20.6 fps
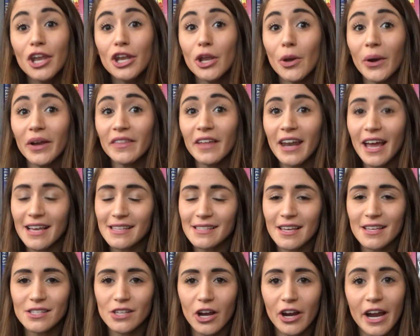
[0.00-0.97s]
Knowing that
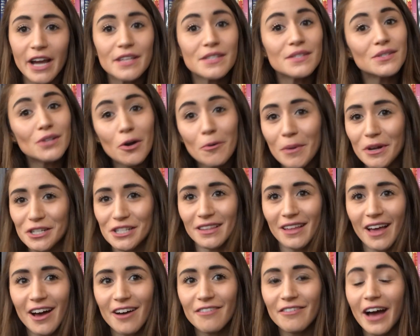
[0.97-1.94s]
SSR has so much
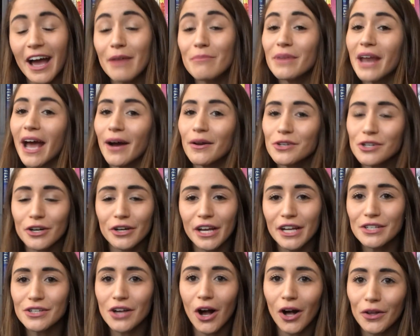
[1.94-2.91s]
love, I'm now
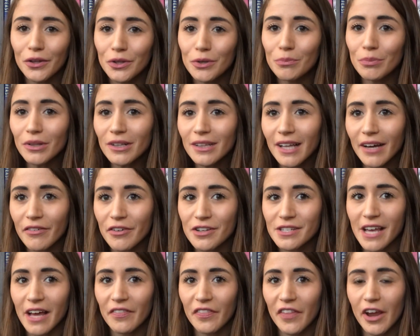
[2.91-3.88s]
turning to all you book lovers
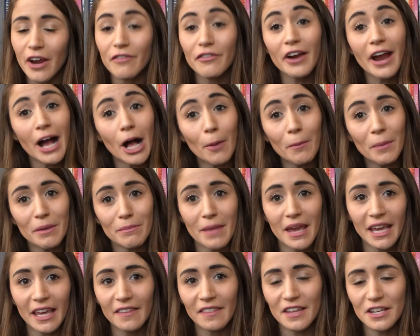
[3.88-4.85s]
out there for help in
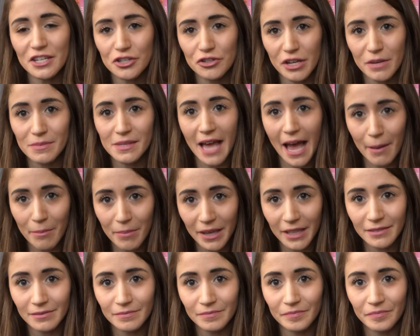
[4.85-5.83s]
making these dreams
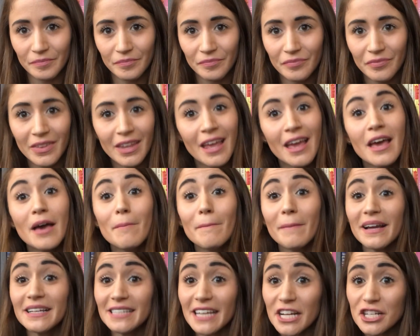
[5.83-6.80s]
happen.
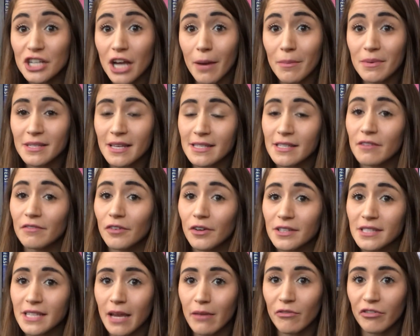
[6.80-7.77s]
My day job is as a
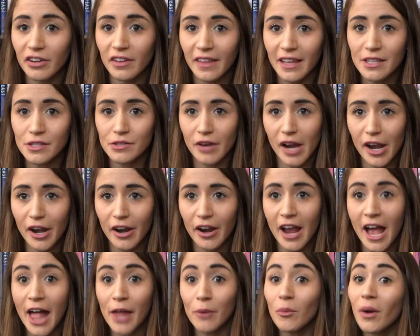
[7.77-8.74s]
full-time freelance writer,
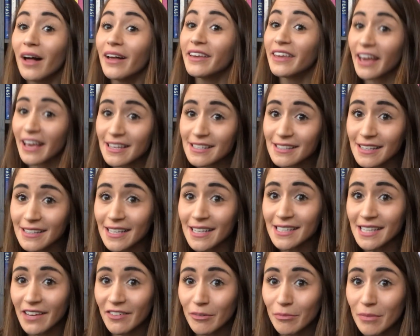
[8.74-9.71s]
and while yes, this has
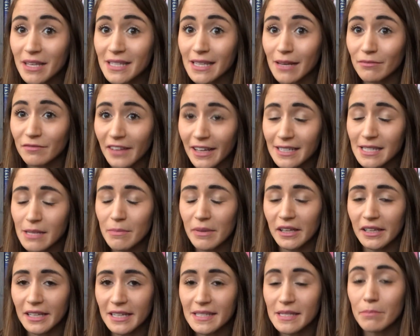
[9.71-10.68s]
given me some
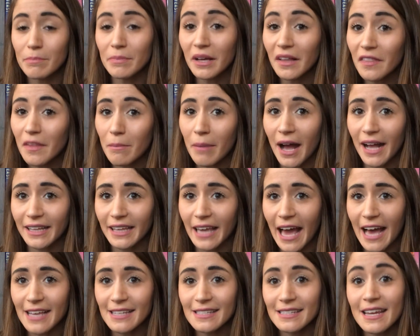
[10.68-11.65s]
flexibility to build the
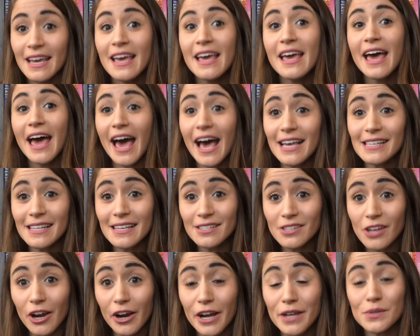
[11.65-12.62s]
podcast,
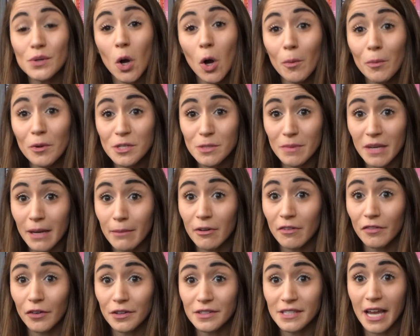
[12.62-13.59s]
SSR has almost become a
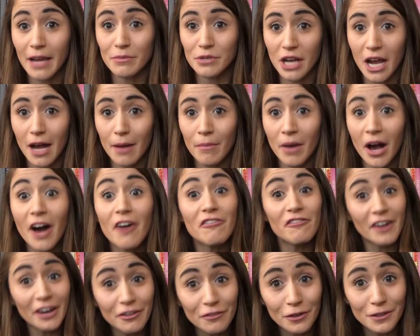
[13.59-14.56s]
full-time job, a
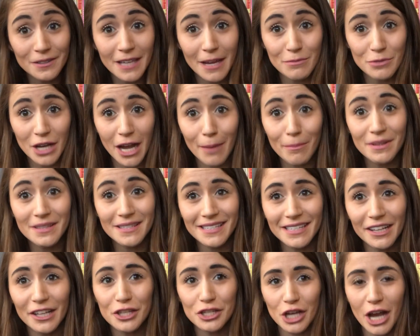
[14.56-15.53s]
fun full-time job, but
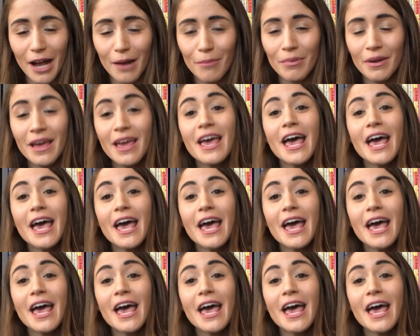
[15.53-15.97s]
still a job.